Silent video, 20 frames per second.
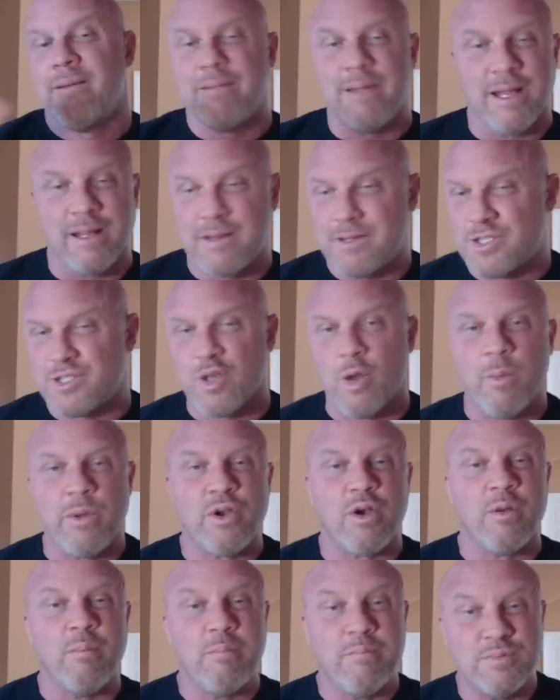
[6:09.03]
like
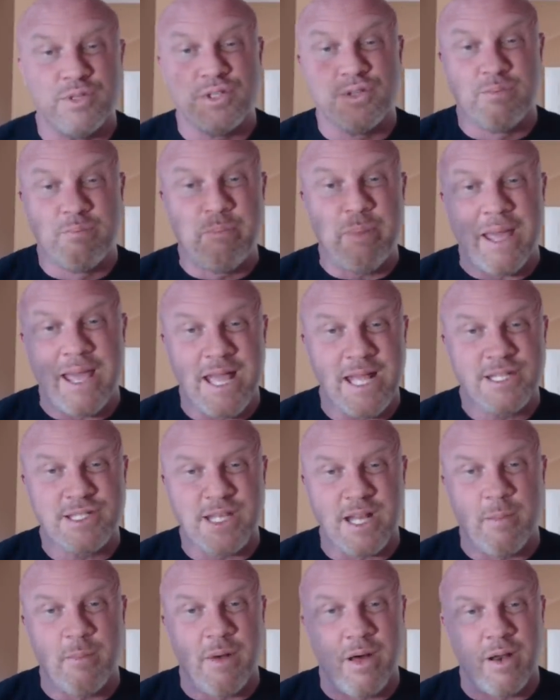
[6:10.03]
Somaderm page
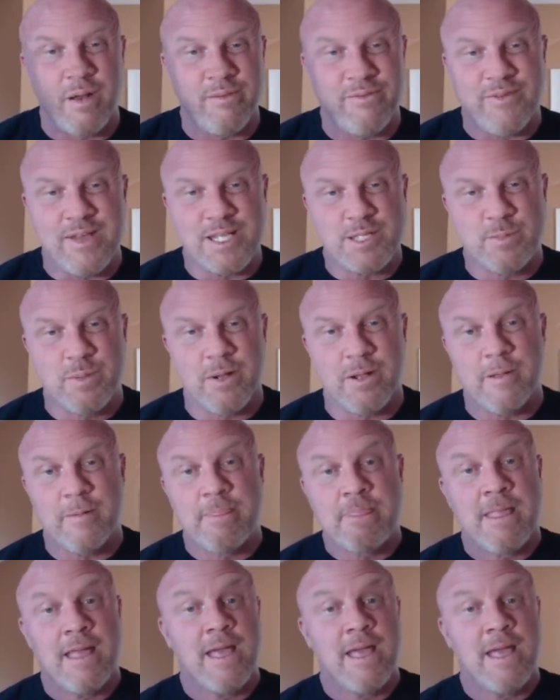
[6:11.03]
that I'm on Facebook,